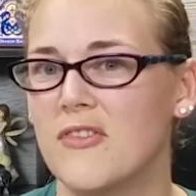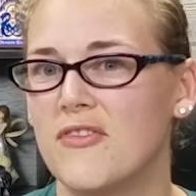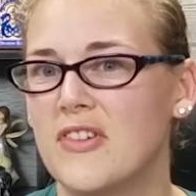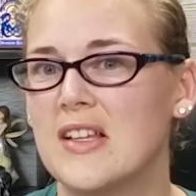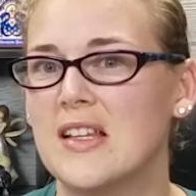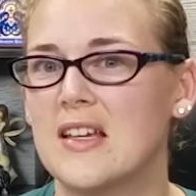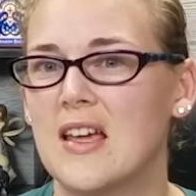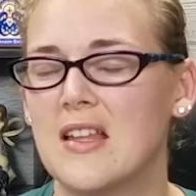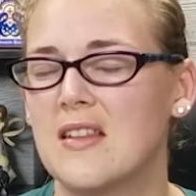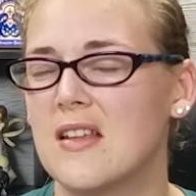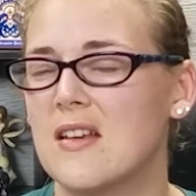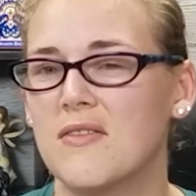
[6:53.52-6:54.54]
feeling,
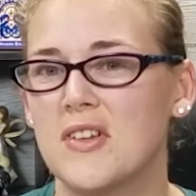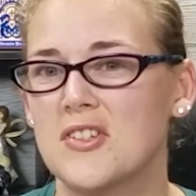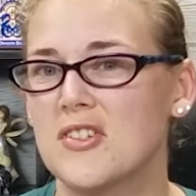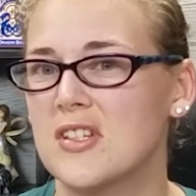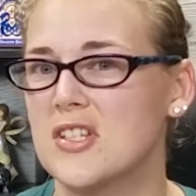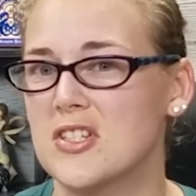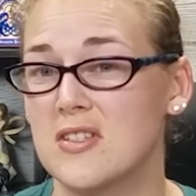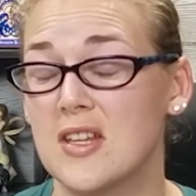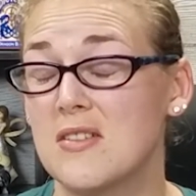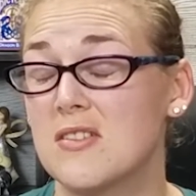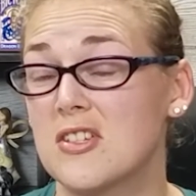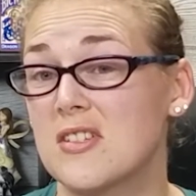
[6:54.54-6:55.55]
and then eventually
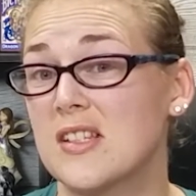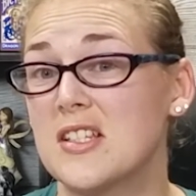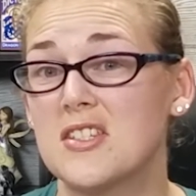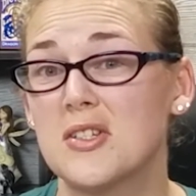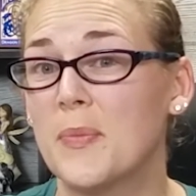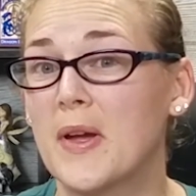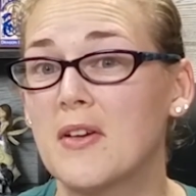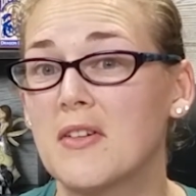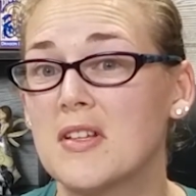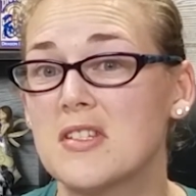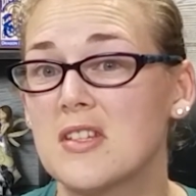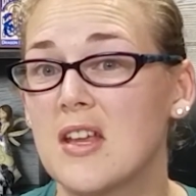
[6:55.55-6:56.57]
it just leads to
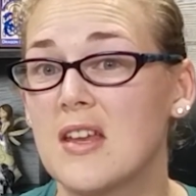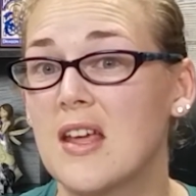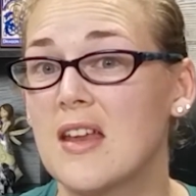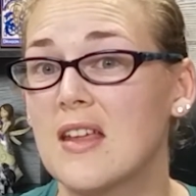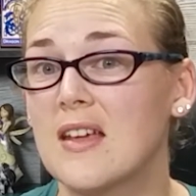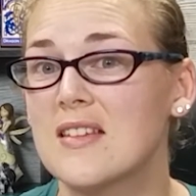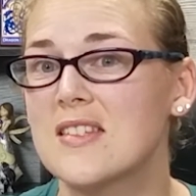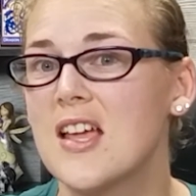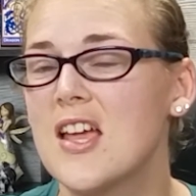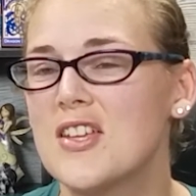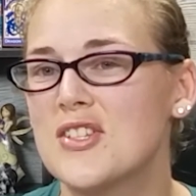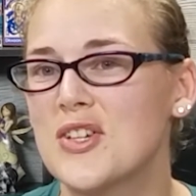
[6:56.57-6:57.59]
migraines and headaches.
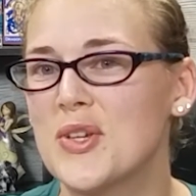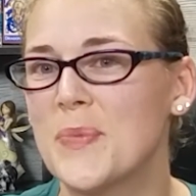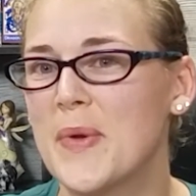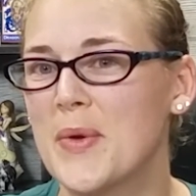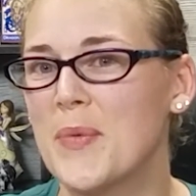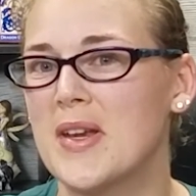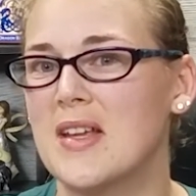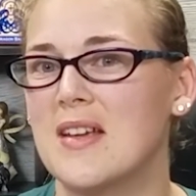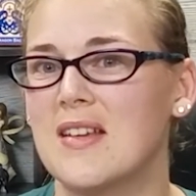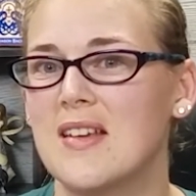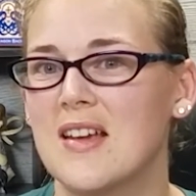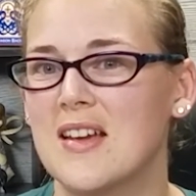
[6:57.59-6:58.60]
So you may want
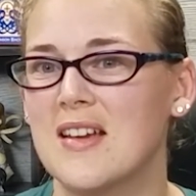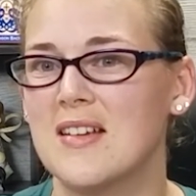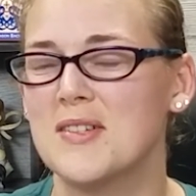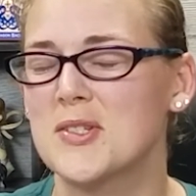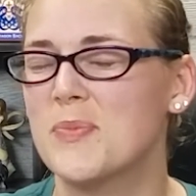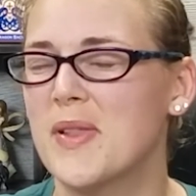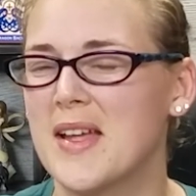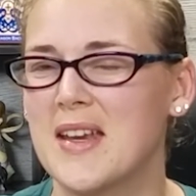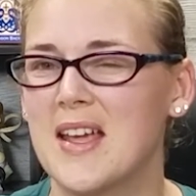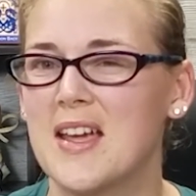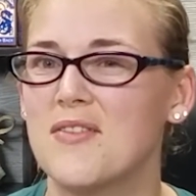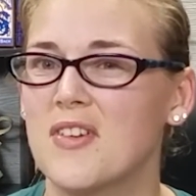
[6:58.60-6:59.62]
to just plan
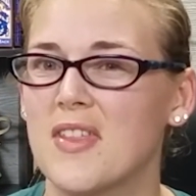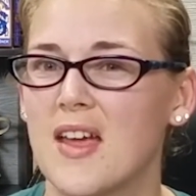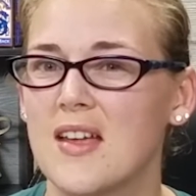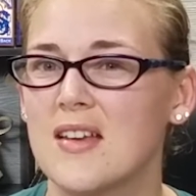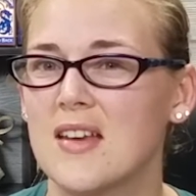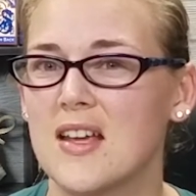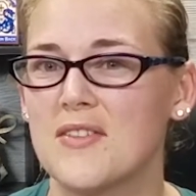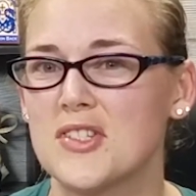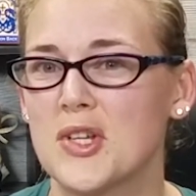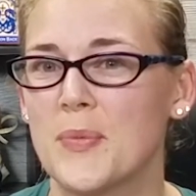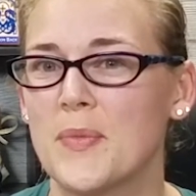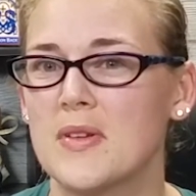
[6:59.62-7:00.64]
ahead for that and have
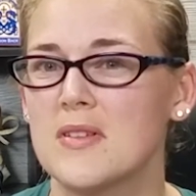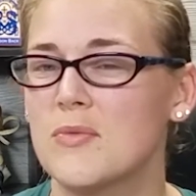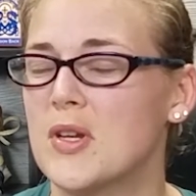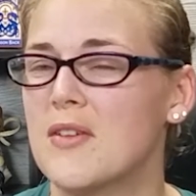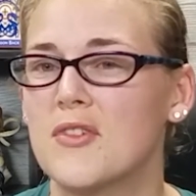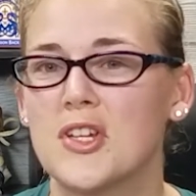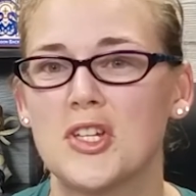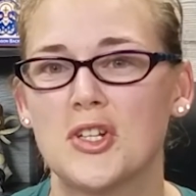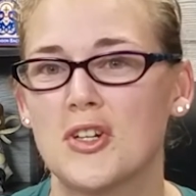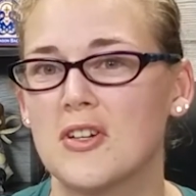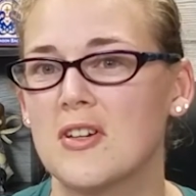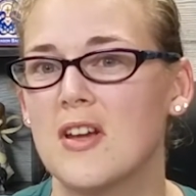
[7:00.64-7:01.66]
some, whatever
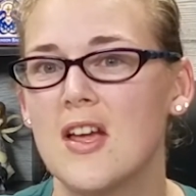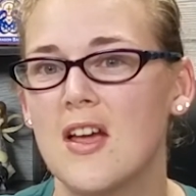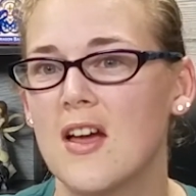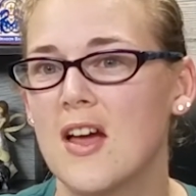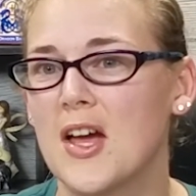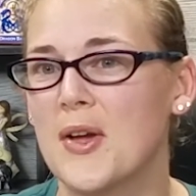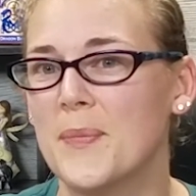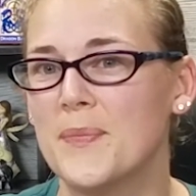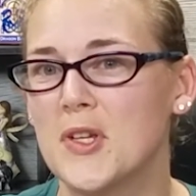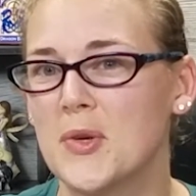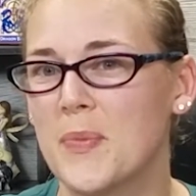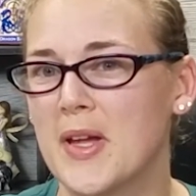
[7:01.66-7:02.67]
your
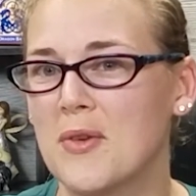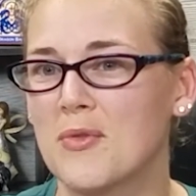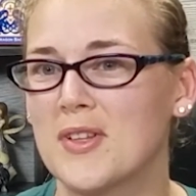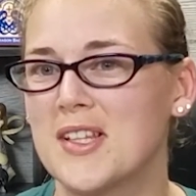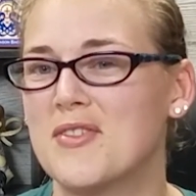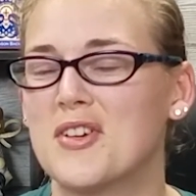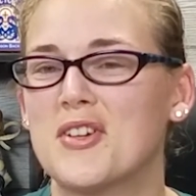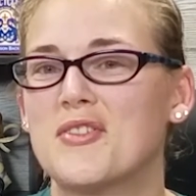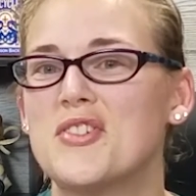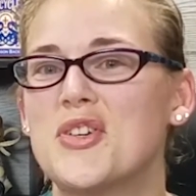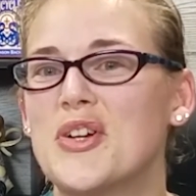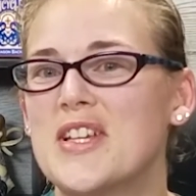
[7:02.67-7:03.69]
pain reliever of
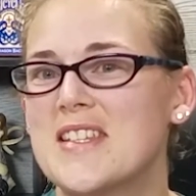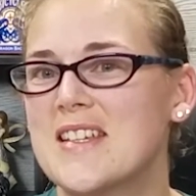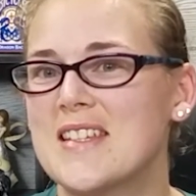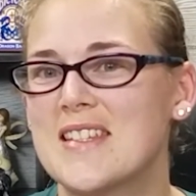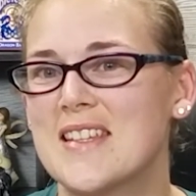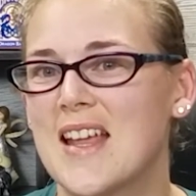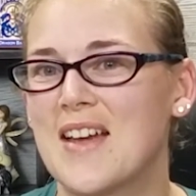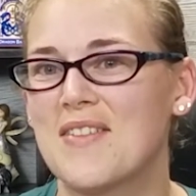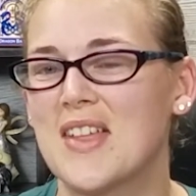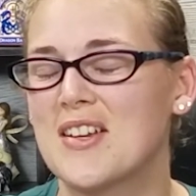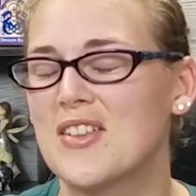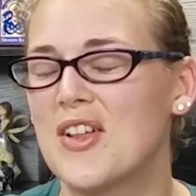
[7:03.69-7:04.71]
choice is, and have
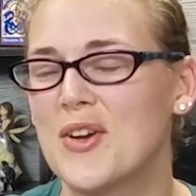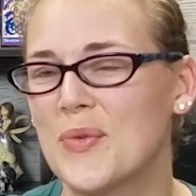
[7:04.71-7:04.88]
that along